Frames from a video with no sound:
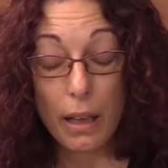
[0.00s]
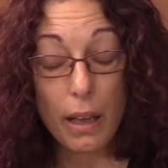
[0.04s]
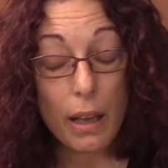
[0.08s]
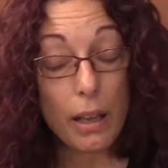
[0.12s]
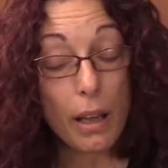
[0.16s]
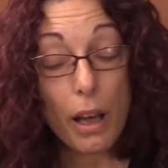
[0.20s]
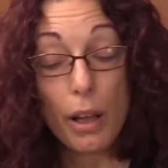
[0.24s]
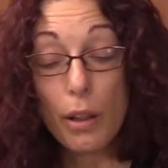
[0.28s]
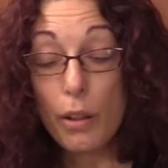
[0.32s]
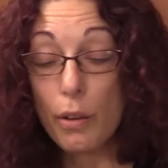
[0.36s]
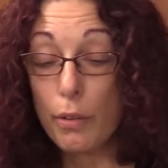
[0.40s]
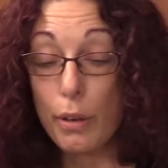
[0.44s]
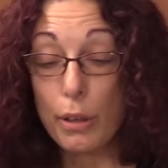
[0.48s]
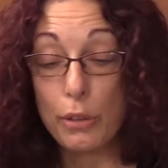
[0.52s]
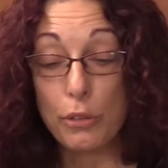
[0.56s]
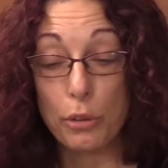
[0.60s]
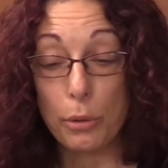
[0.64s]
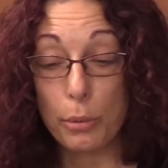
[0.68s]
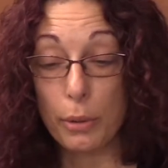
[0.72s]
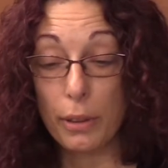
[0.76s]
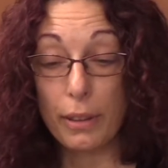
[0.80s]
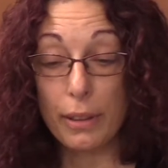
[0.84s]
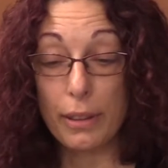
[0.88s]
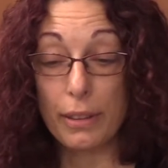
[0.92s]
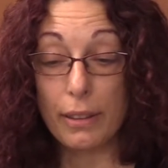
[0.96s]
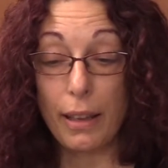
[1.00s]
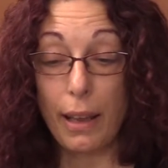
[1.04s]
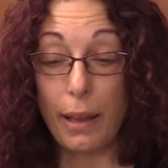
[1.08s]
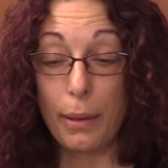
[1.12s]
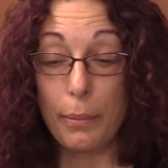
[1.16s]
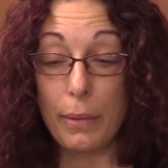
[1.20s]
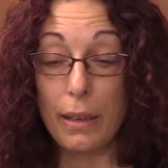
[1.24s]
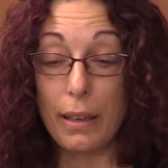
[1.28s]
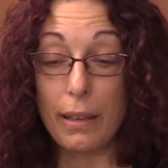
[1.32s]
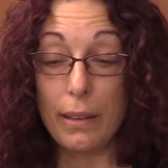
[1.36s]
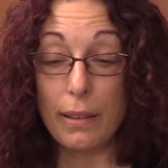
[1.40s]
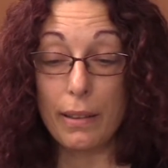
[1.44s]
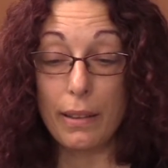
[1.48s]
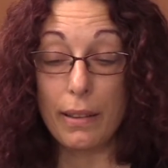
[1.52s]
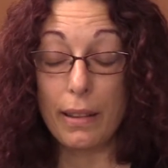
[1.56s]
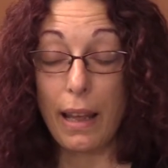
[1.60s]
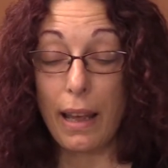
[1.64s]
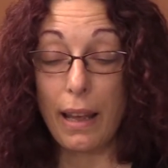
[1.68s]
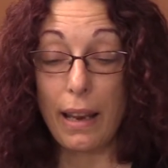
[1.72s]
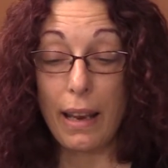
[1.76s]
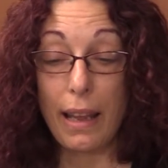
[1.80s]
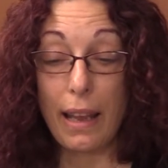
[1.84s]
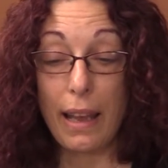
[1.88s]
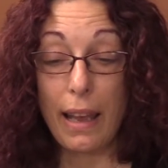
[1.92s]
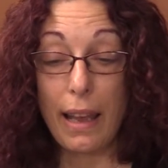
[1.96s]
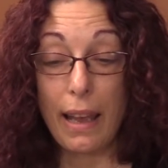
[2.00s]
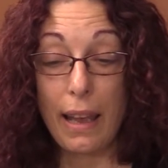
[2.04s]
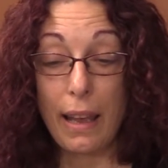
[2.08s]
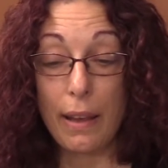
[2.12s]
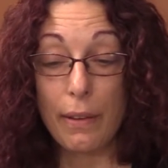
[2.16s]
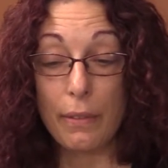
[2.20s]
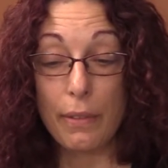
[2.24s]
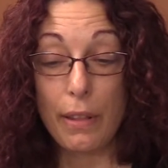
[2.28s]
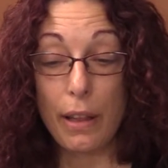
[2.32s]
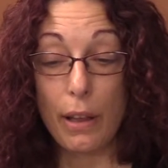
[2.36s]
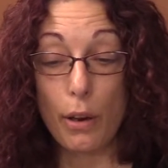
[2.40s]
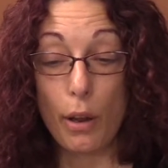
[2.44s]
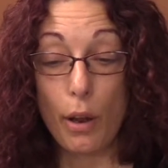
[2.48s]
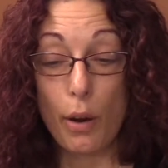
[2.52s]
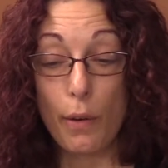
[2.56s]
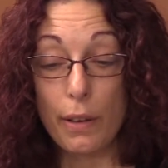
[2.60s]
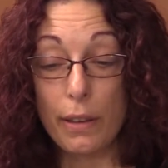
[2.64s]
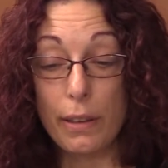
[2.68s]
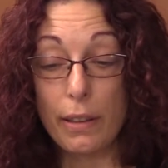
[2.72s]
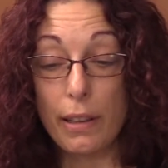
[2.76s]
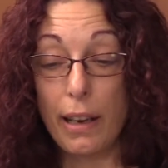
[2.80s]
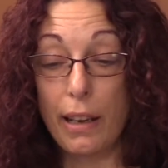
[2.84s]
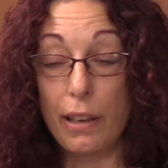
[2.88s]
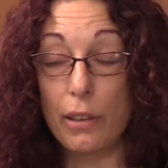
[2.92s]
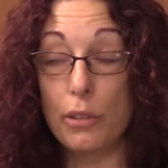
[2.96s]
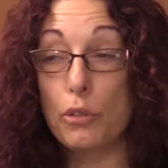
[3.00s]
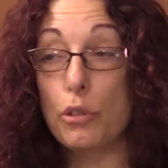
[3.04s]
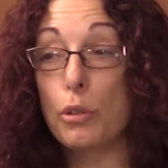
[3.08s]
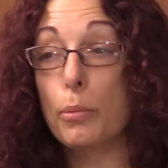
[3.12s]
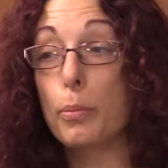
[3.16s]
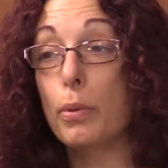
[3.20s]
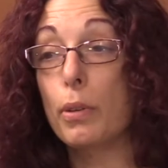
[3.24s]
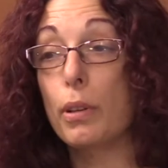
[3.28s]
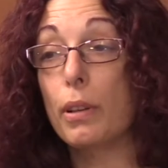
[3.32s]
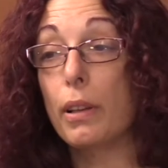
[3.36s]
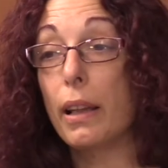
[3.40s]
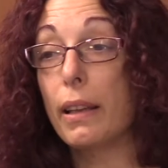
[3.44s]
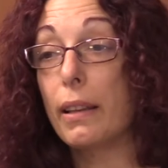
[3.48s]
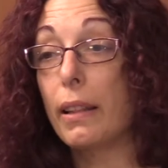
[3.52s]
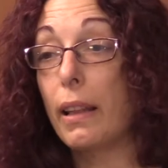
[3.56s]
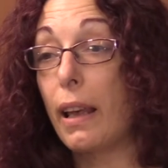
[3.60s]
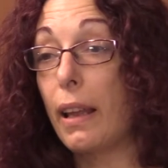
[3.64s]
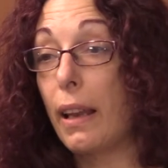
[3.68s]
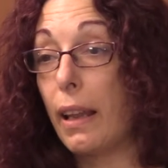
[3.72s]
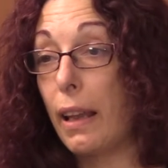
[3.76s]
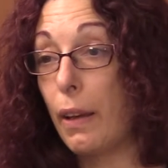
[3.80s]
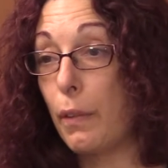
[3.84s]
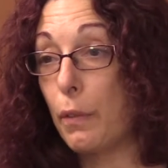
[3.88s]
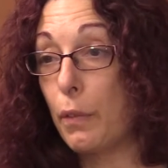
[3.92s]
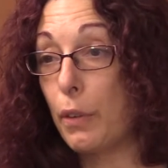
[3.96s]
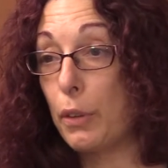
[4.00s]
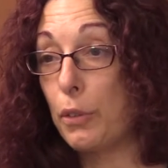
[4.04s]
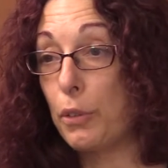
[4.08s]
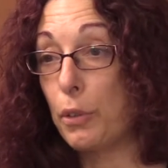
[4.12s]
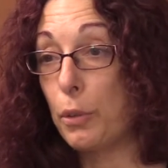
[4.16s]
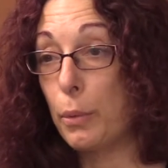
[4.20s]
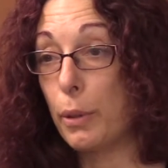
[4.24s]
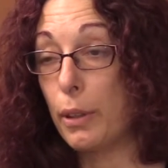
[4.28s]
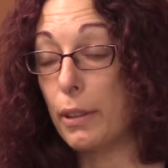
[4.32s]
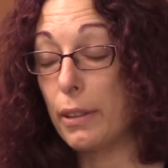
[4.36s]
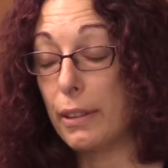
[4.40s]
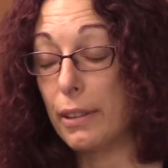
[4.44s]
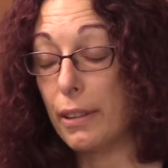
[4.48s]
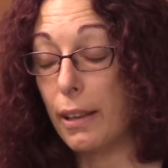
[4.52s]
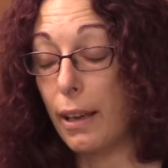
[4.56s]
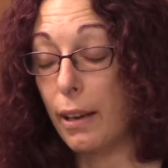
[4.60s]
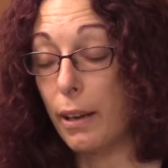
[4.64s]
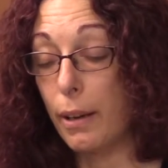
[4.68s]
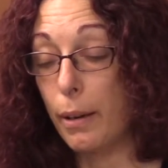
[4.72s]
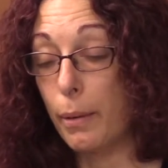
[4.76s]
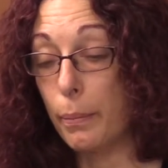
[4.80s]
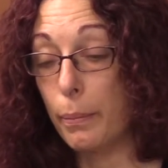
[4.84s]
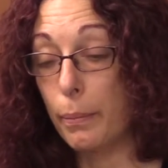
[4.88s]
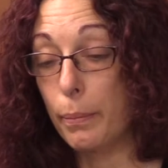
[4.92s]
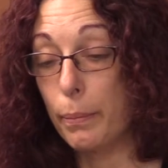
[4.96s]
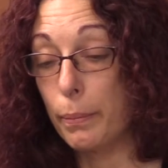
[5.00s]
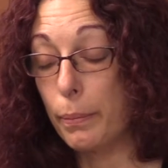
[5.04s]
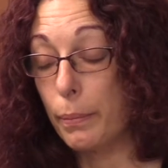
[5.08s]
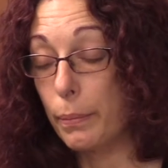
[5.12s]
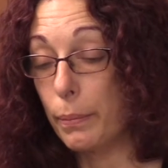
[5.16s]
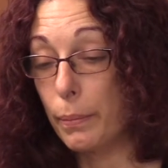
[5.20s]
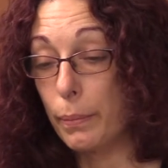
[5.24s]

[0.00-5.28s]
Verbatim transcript: other rituals, I mean, that I have that are not tangible like that. I have rituals, um,